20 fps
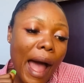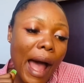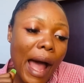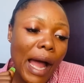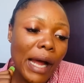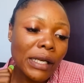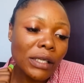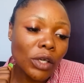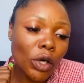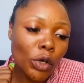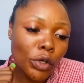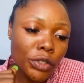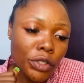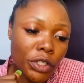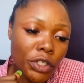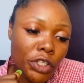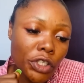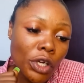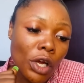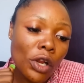and
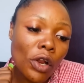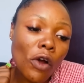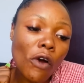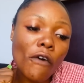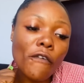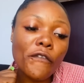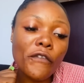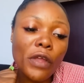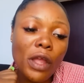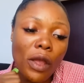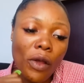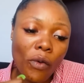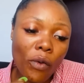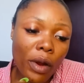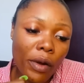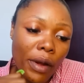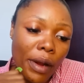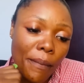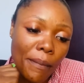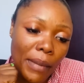condition of
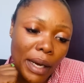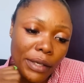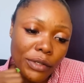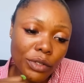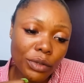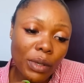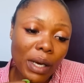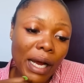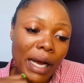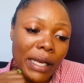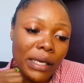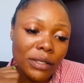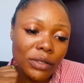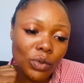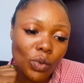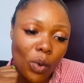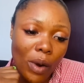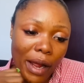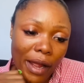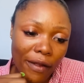Ekwerem Madu and
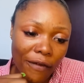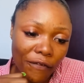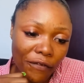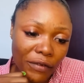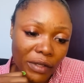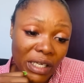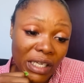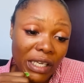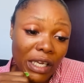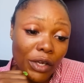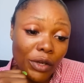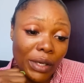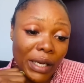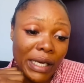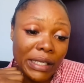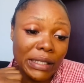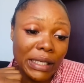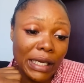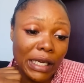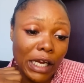his wife in the
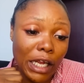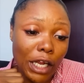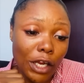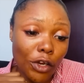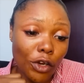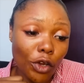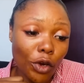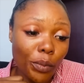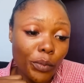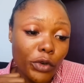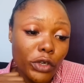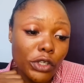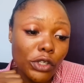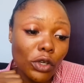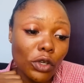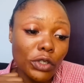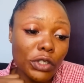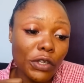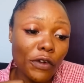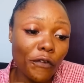United Kingdom,
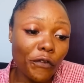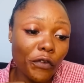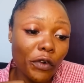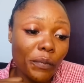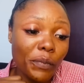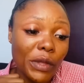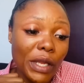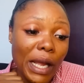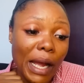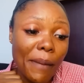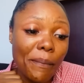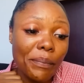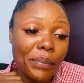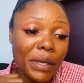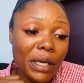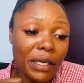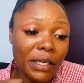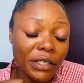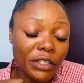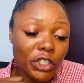resulting from their
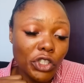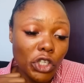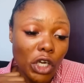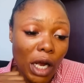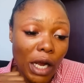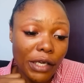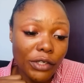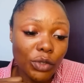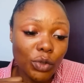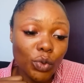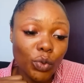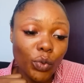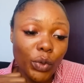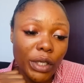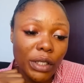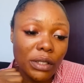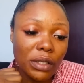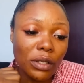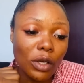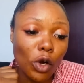being charged
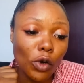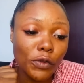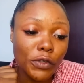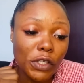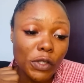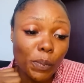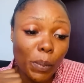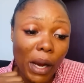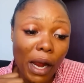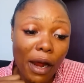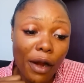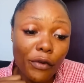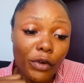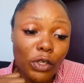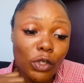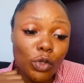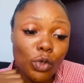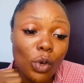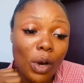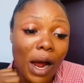with
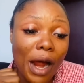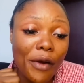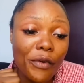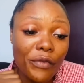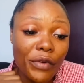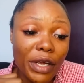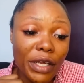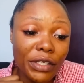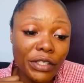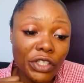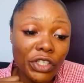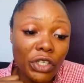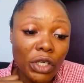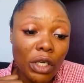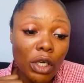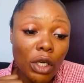conspiring to arrange